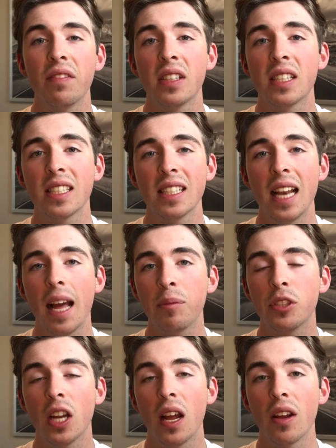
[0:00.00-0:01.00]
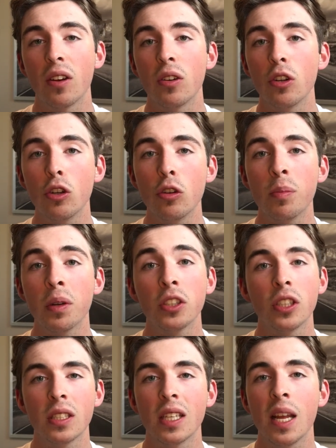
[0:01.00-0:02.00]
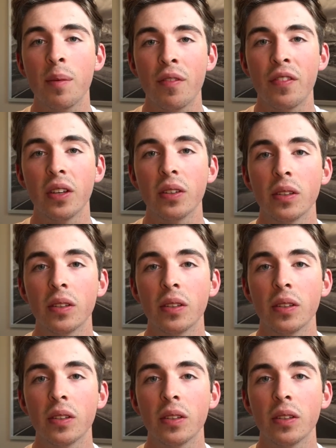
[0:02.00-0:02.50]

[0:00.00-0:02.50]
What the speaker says: Snapchat, Uber, just to name a few.